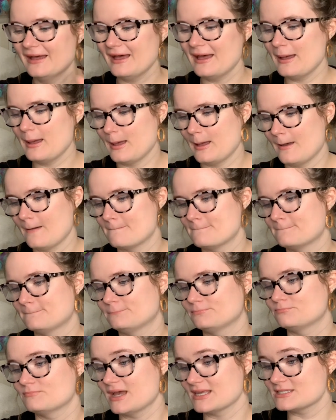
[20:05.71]
um,
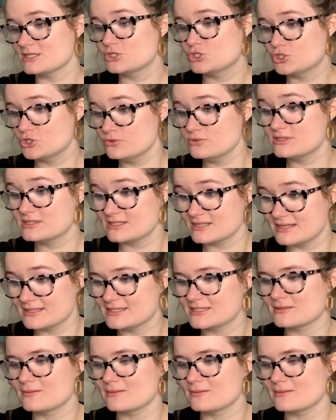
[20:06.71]
Massachusetts